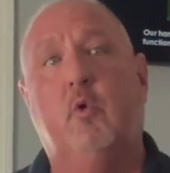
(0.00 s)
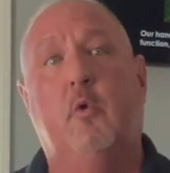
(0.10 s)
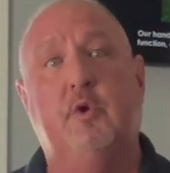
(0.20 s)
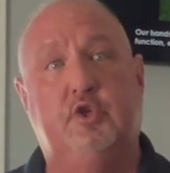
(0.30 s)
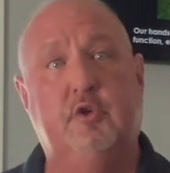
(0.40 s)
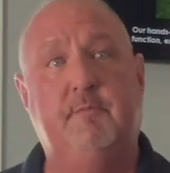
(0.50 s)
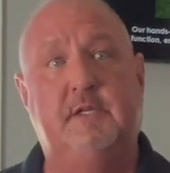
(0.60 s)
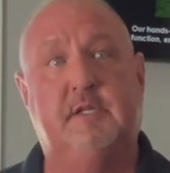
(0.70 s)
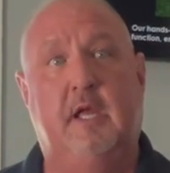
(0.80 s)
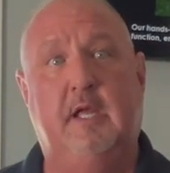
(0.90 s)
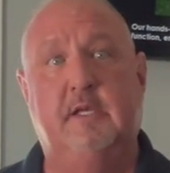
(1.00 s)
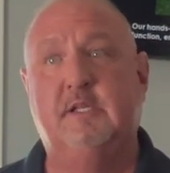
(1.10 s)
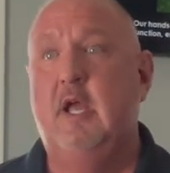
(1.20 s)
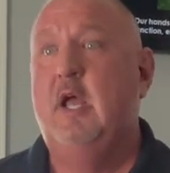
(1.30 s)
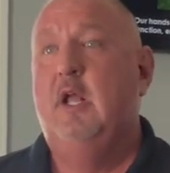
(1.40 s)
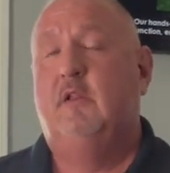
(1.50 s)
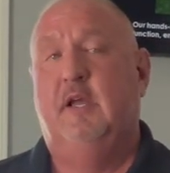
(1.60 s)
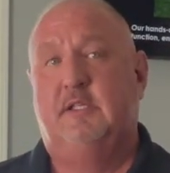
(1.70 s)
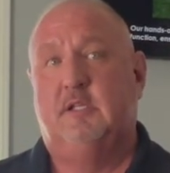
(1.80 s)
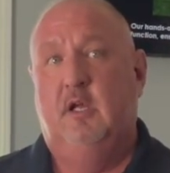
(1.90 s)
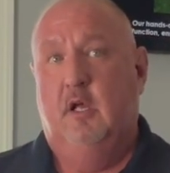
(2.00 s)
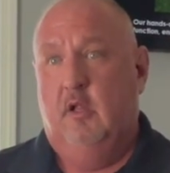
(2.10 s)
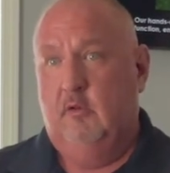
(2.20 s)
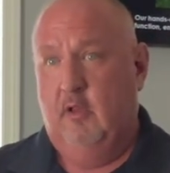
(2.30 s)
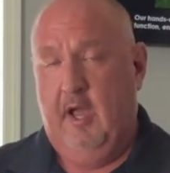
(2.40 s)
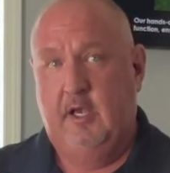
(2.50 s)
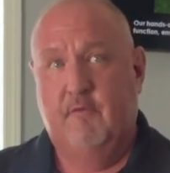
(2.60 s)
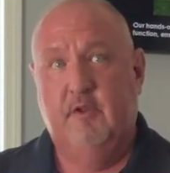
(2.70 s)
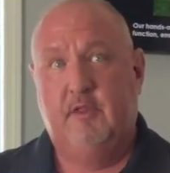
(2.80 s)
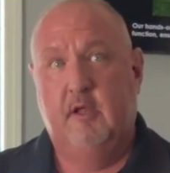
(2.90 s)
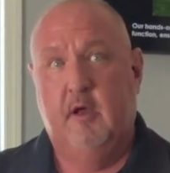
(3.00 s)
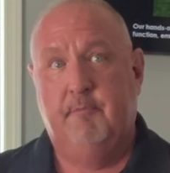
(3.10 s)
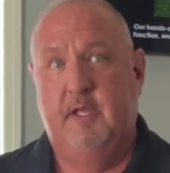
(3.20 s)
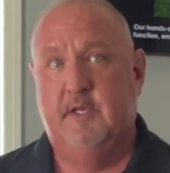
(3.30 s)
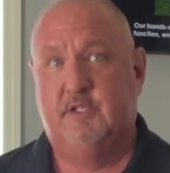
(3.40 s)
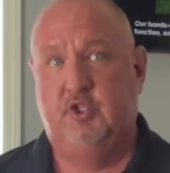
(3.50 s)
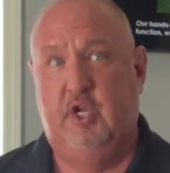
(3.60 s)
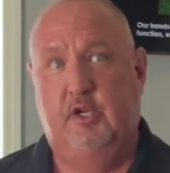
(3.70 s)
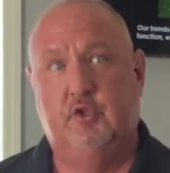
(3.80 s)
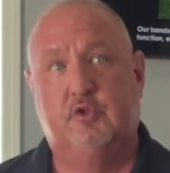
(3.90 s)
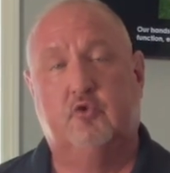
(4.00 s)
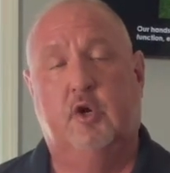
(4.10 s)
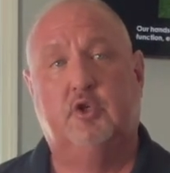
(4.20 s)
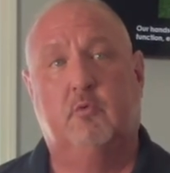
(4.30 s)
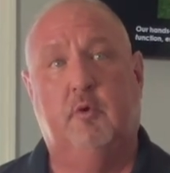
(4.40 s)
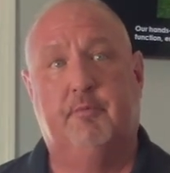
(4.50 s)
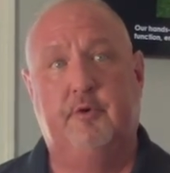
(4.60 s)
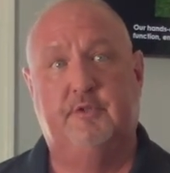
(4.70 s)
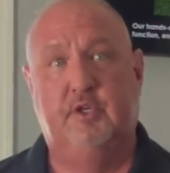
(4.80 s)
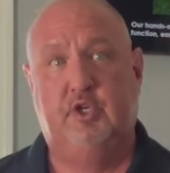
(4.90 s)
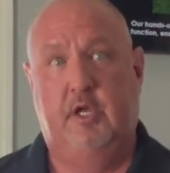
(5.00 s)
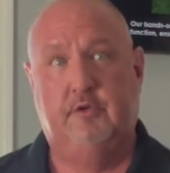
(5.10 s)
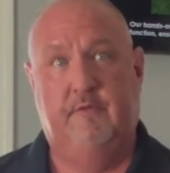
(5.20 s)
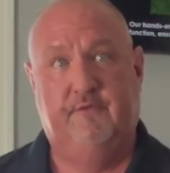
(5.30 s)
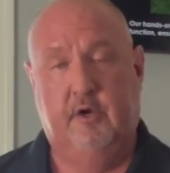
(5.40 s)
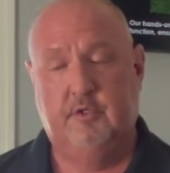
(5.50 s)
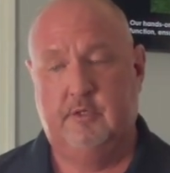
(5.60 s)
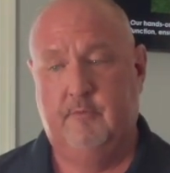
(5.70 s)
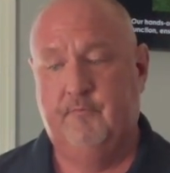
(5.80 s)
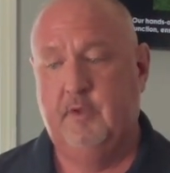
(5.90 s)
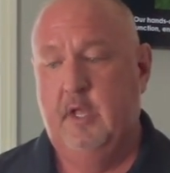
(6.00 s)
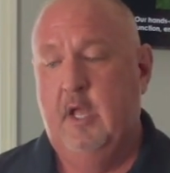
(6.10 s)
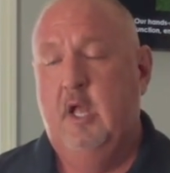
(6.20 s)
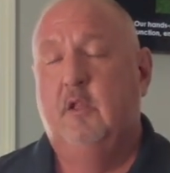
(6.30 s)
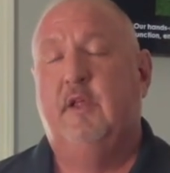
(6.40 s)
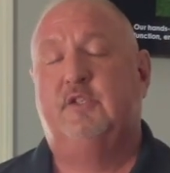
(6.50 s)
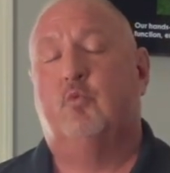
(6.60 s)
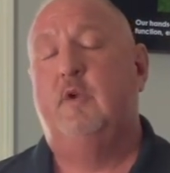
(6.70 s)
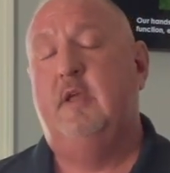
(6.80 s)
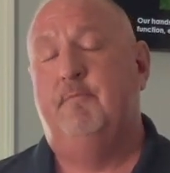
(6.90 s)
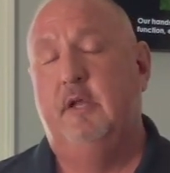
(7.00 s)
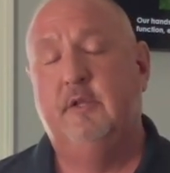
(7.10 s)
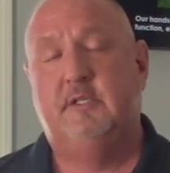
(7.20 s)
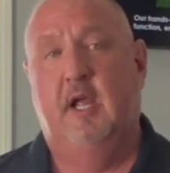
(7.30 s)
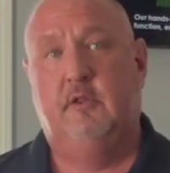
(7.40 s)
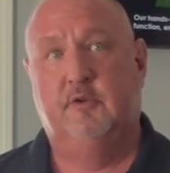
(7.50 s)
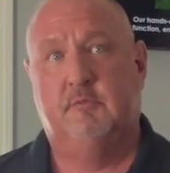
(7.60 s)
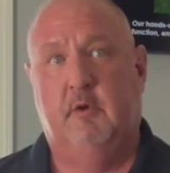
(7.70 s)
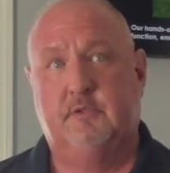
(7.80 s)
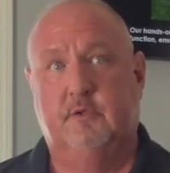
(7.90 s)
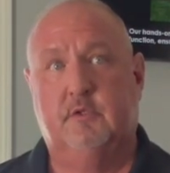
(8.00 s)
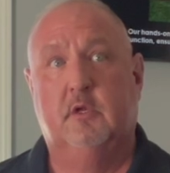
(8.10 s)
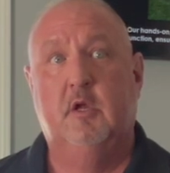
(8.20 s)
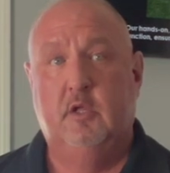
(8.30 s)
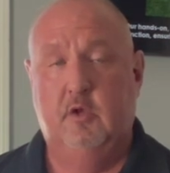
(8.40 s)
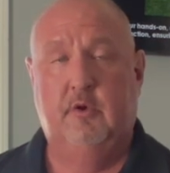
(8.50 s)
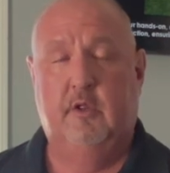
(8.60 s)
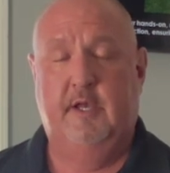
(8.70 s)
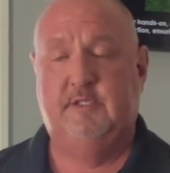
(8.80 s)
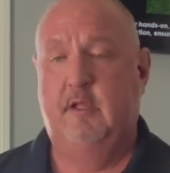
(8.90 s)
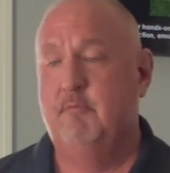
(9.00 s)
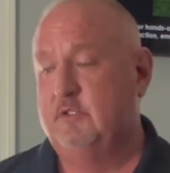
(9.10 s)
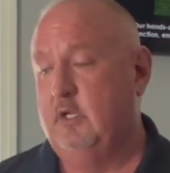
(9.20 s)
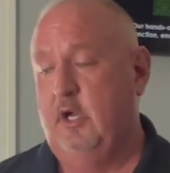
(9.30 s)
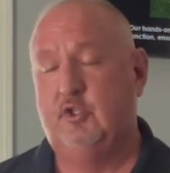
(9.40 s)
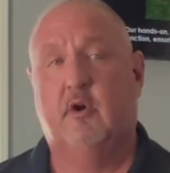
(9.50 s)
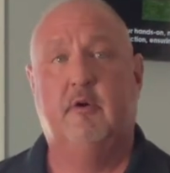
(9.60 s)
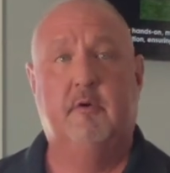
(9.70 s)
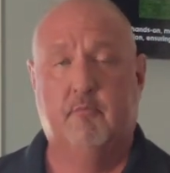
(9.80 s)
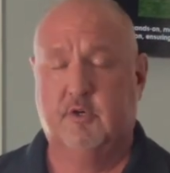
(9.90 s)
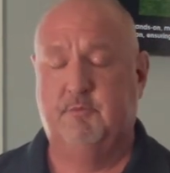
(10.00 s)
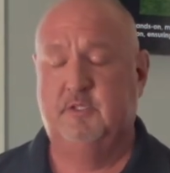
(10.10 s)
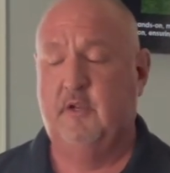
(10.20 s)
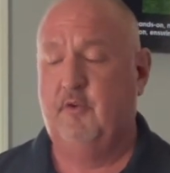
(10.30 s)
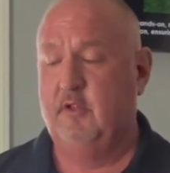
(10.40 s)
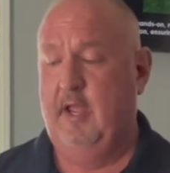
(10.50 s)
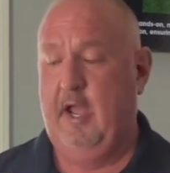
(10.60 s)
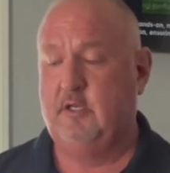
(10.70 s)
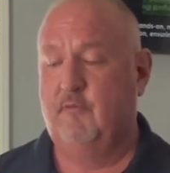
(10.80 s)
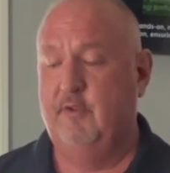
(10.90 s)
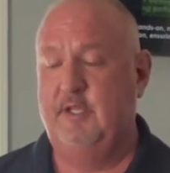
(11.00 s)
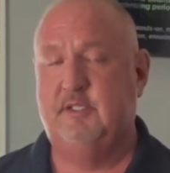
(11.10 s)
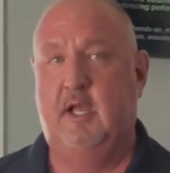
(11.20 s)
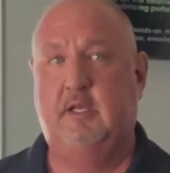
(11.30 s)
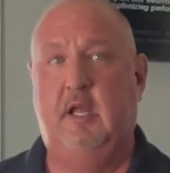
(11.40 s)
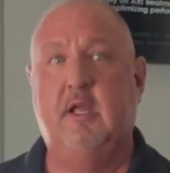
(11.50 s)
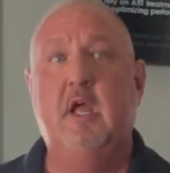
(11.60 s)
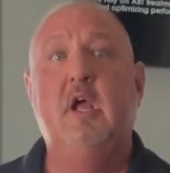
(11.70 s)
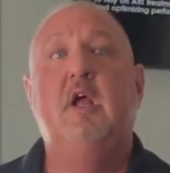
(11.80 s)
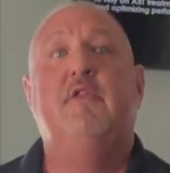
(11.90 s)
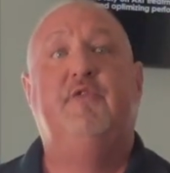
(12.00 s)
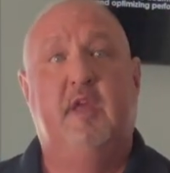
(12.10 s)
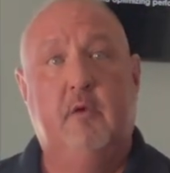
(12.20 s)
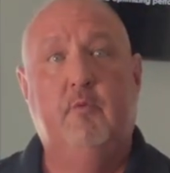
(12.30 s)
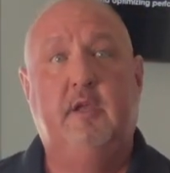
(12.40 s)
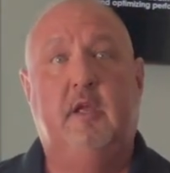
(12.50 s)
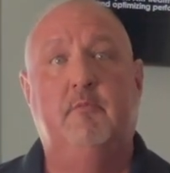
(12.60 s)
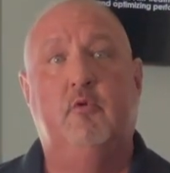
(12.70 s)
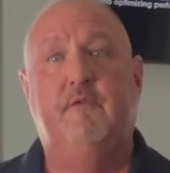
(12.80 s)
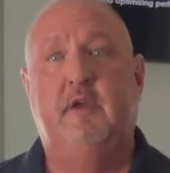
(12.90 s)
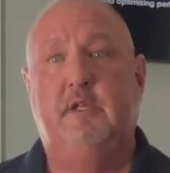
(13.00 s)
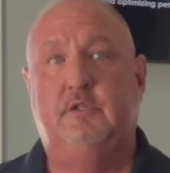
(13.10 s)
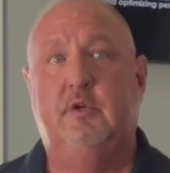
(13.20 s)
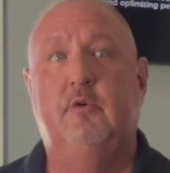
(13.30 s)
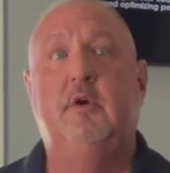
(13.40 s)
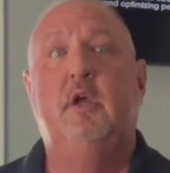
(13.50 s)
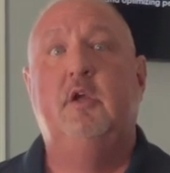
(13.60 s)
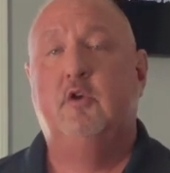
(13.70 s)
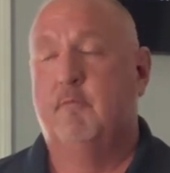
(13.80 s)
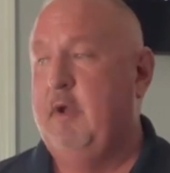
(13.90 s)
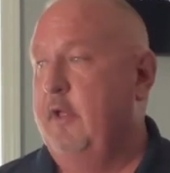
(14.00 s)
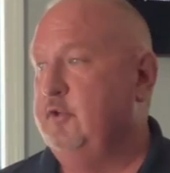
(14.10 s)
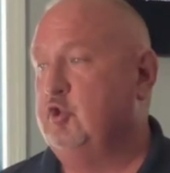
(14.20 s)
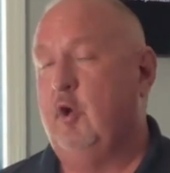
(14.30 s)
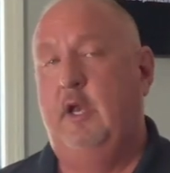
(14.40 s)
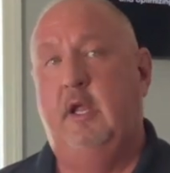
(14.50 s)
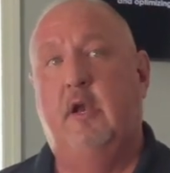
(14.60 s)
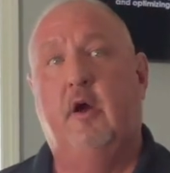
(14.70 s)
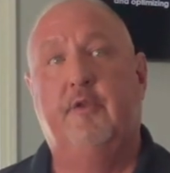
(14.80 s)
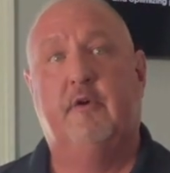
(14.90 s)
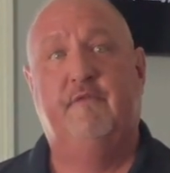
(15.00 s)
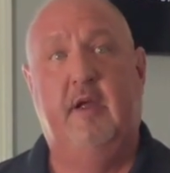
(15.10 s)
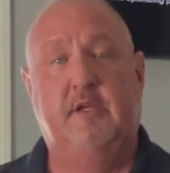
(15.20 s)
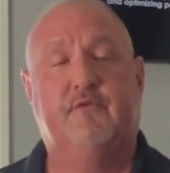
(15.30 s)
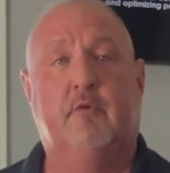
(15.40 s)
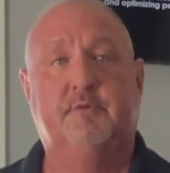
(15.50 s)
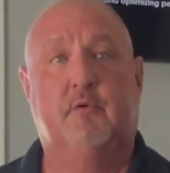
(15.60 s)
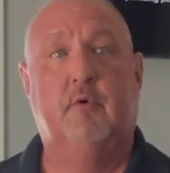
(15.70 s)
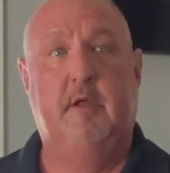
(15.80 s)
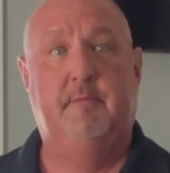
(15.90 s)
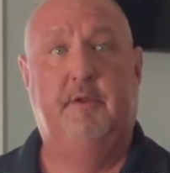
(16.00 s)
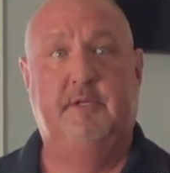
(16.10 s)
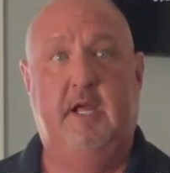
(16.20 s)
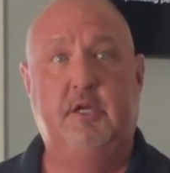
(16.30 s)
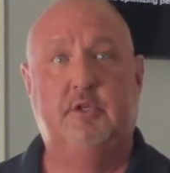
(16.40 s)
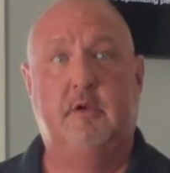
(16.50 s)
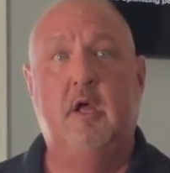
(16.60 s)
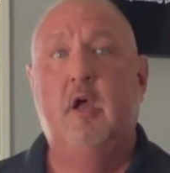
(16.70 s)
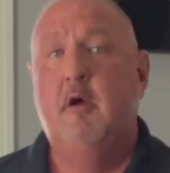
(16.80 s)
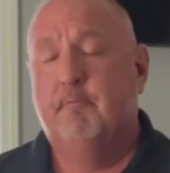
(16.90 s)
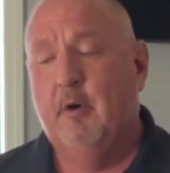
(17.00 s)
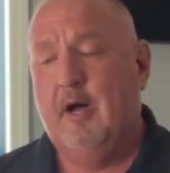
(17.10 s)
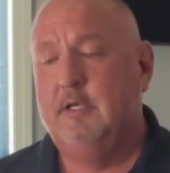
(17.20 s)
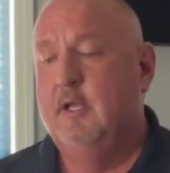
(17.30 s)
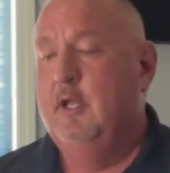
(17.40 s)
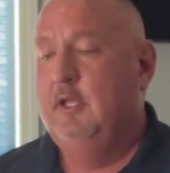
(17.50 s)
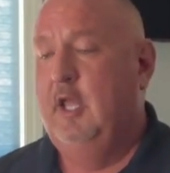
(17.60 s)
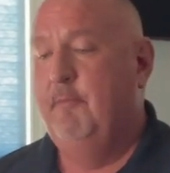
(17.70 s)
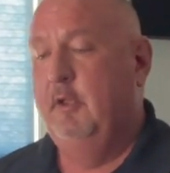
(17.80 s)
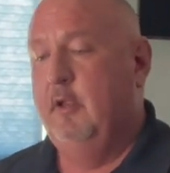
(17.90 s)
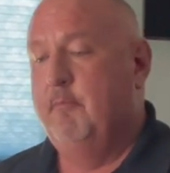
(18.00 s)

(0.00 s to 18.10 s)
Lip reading: What we should be saying is, let's line everything up because a change in structure will produce a change in function. Let's rehabilitate those muscles utilizing massage or more specifically active release technique. Then we can move into your balance training and other advanced forms of rehabilitation. But keeping